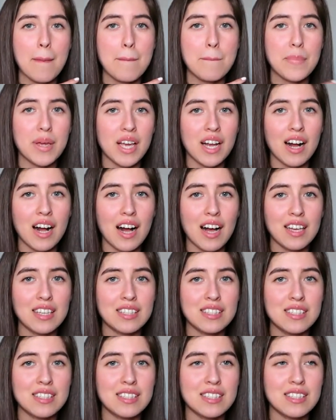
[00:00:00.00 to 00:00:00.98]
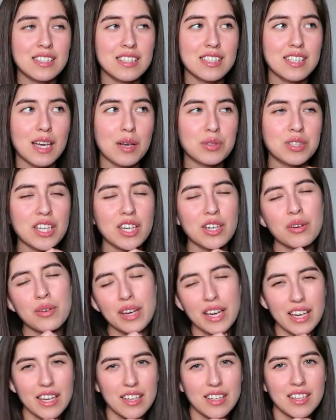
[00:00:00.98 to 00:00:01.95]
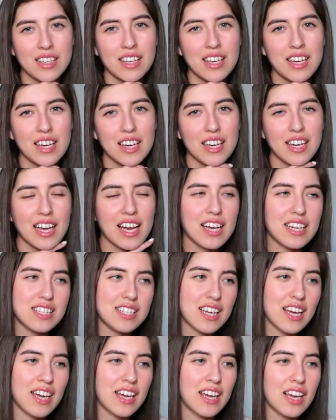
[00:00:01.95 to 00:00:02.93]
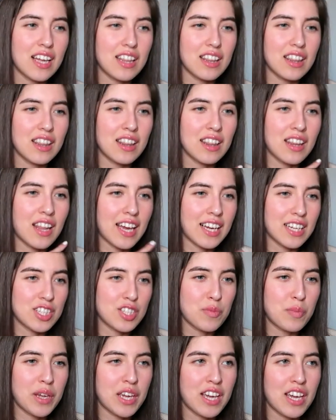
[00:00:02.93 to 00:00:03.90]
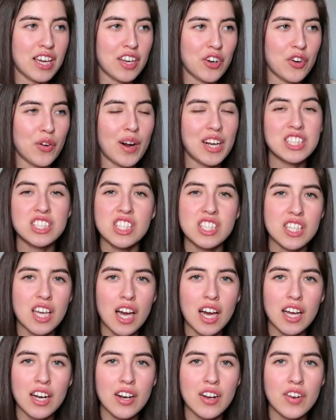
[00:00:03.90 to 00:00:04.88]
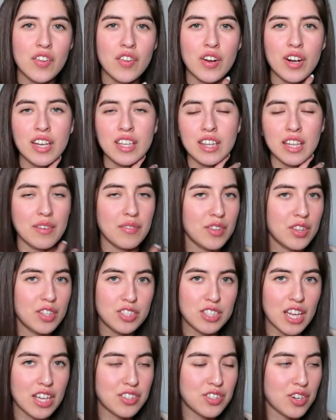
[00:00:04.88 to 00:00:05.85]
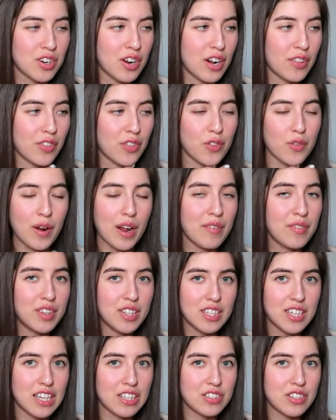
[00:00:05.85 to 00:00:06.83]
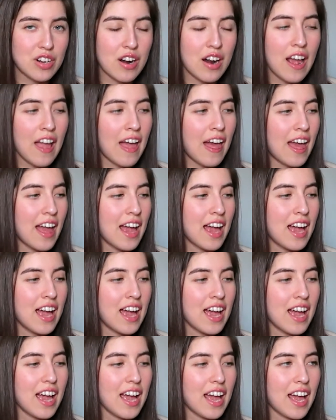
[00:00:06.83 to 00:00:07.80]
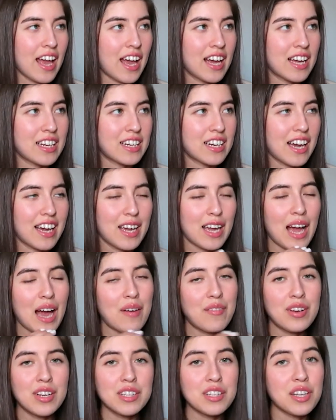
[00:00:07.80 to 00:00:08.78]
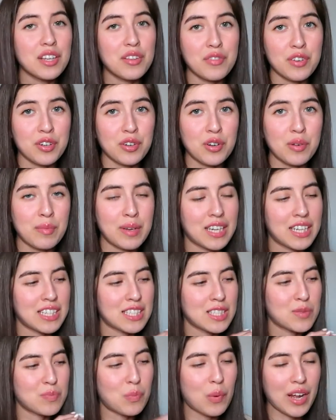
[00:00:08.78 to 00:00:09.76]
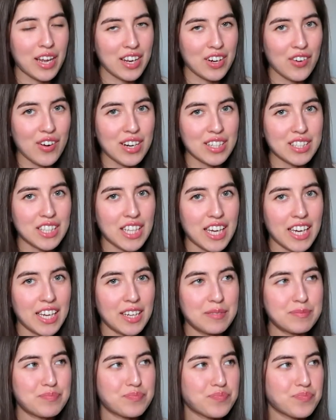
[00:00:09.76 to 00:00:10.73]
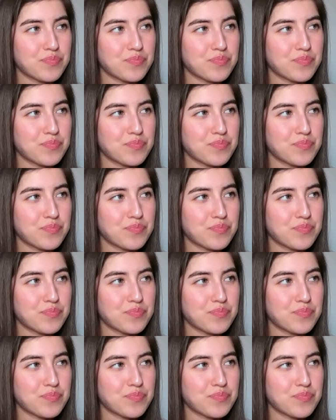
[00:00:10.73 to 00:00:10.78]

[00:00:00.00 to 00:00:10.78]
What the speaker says: because I was like, okay, cacti like to be in direct sun, they live in the desert and thrive in the desert, and I have it in the living room and it gets bright and direct light,